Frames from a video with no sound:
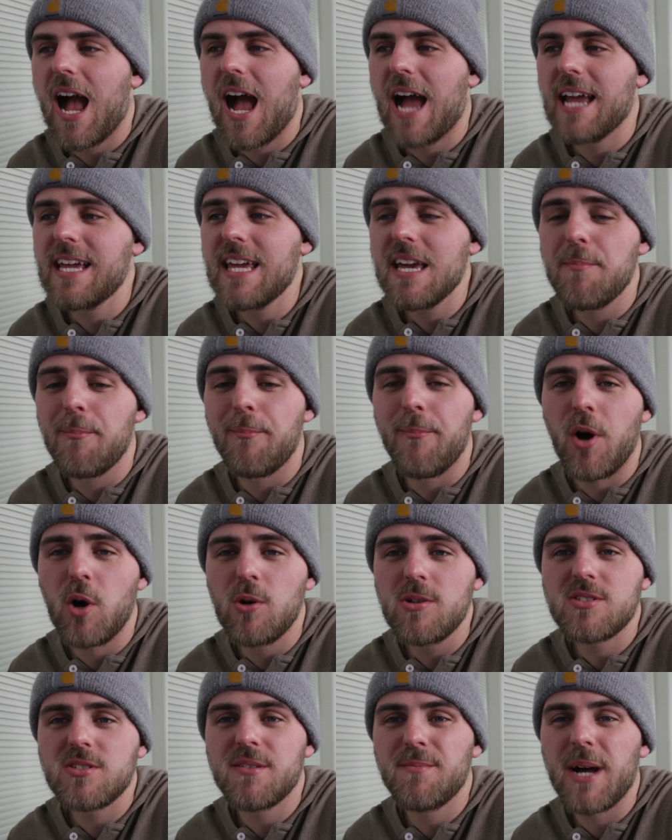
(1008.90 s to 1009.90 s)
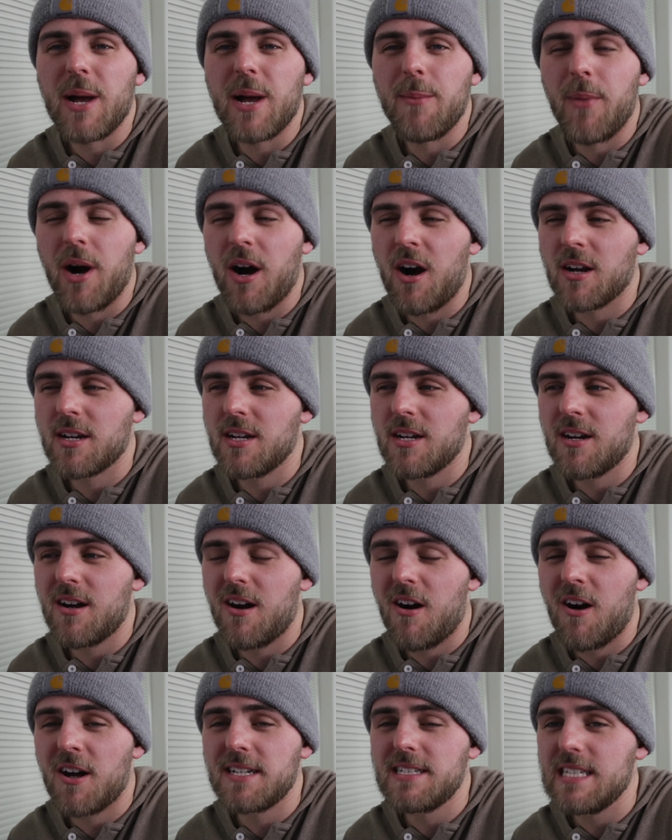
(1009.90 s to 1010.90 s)
get most of my manga
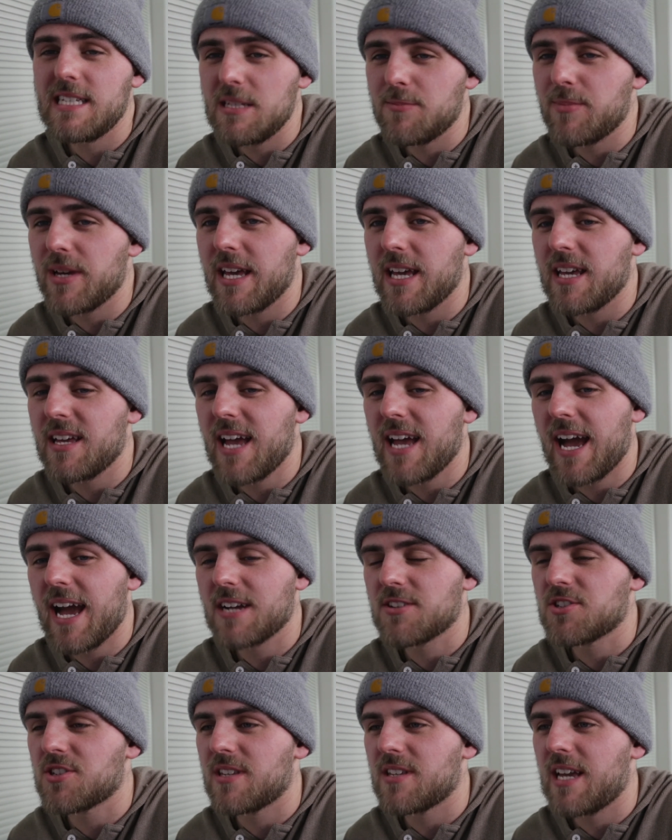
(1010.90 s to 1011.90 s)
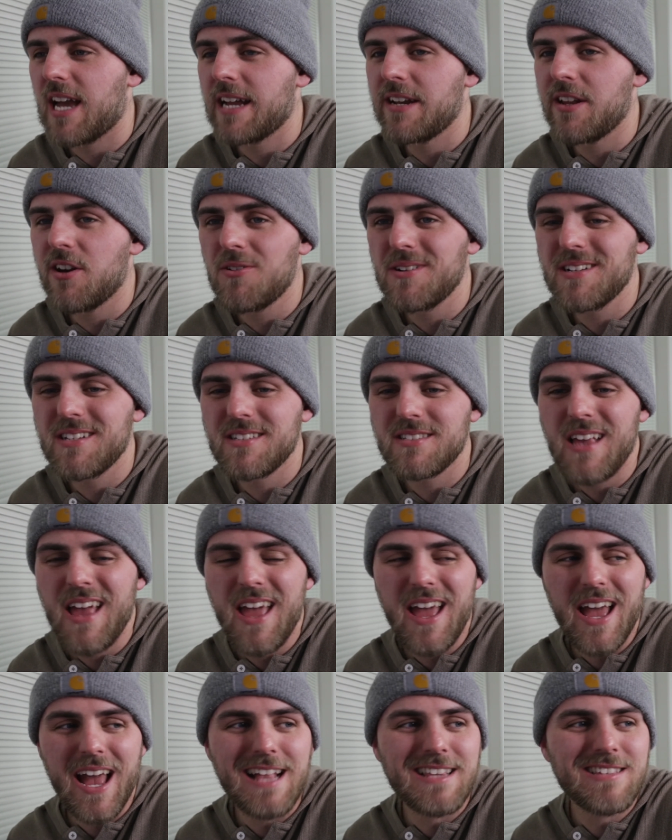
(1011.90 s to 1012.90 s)
on eBay, actually. I know
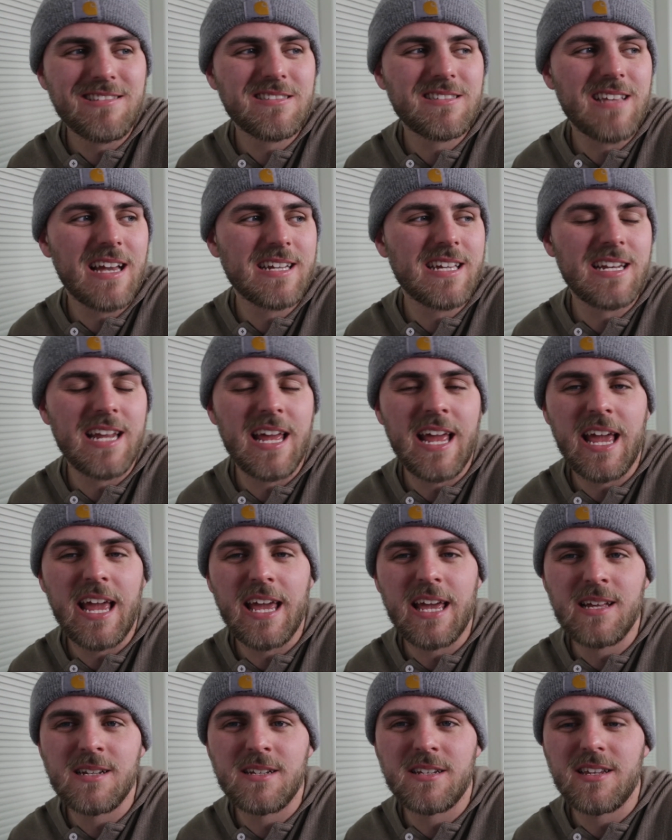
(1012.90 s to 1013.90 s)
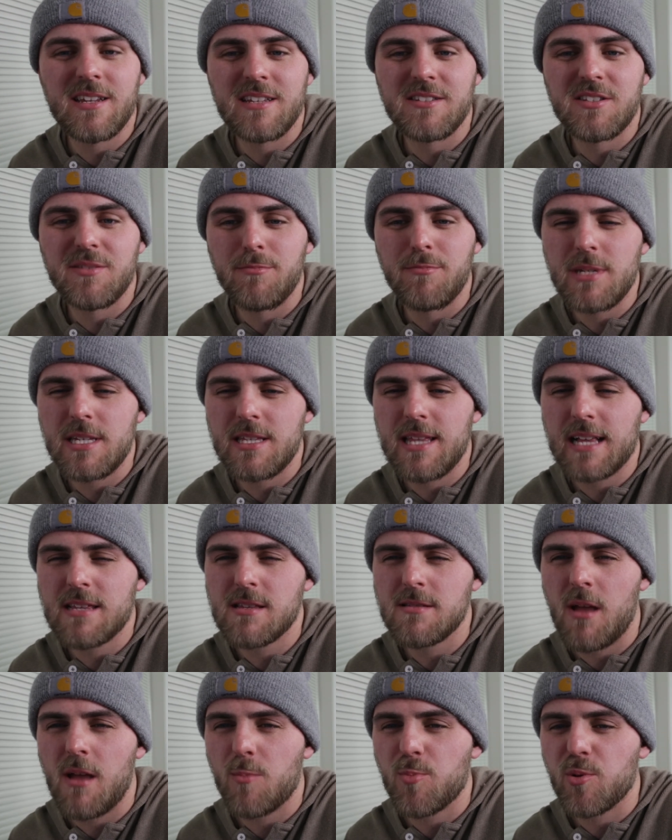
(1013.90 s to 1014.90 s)
it's secondhand, and to me that's
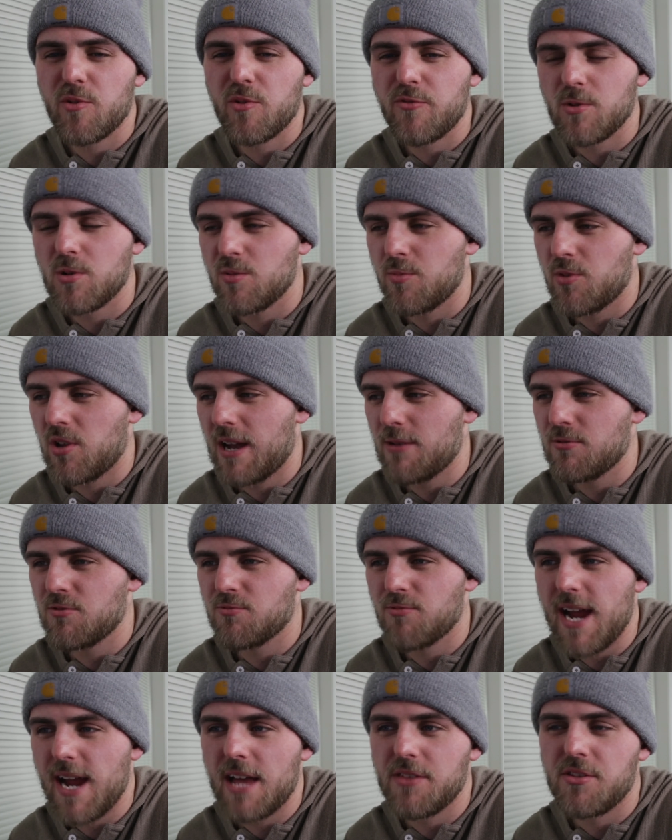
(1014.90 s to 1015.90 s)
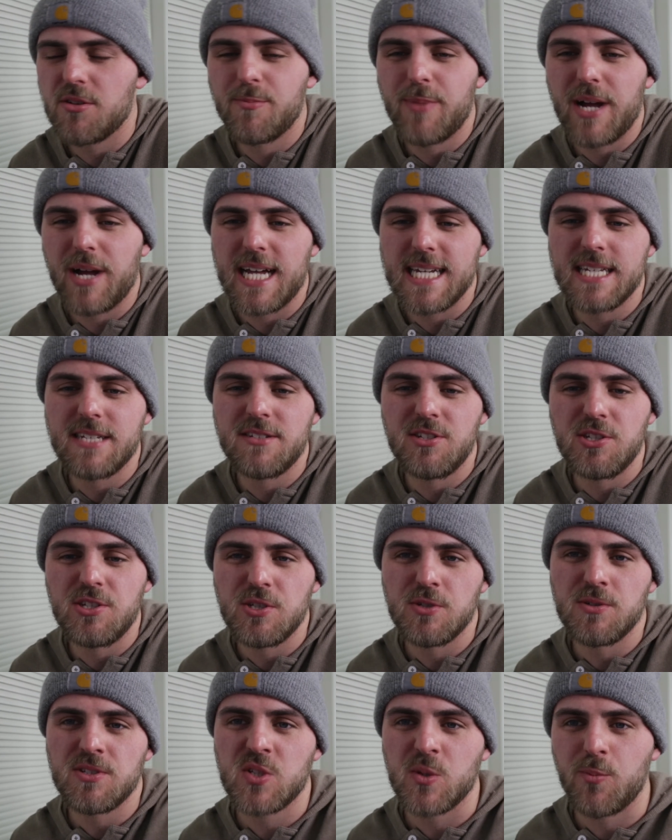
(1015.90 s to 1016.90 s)
not preferable. I would rather buy it new
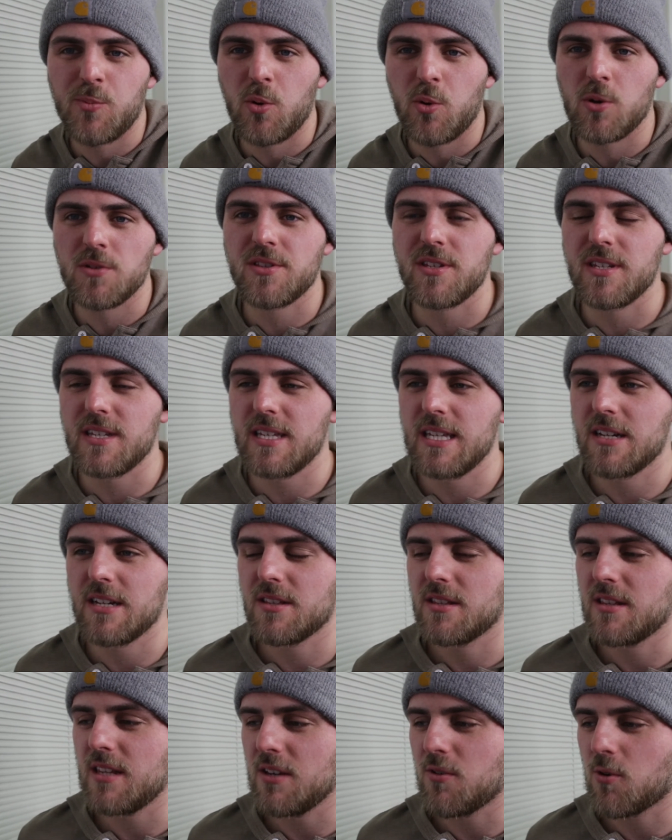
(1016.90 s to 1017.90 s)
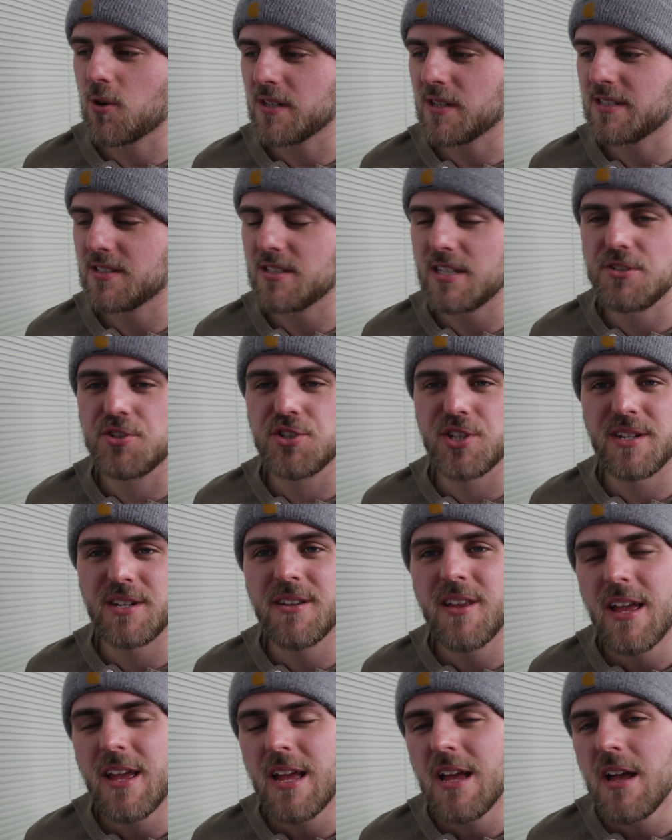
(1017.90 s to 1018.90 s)
and support the organization,
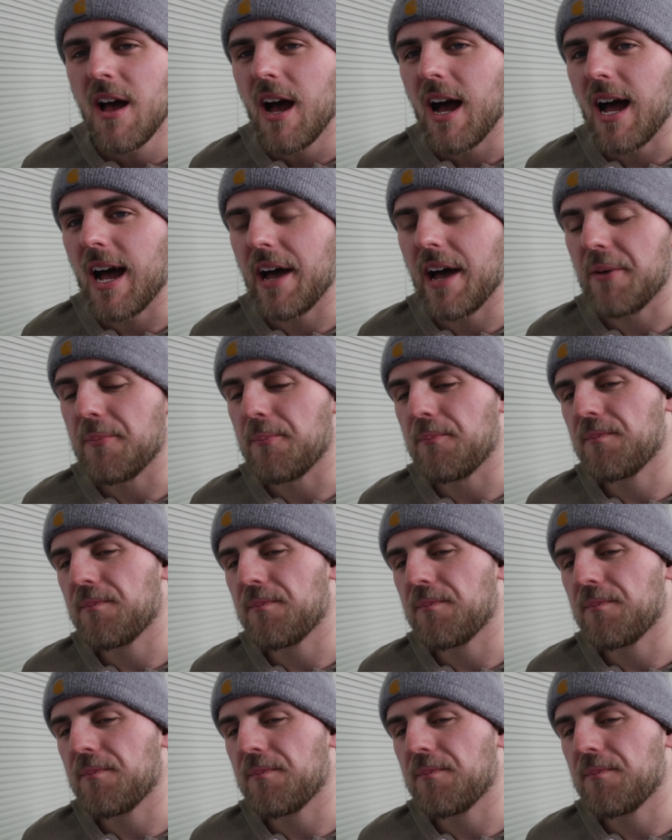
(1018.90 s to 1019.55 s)
the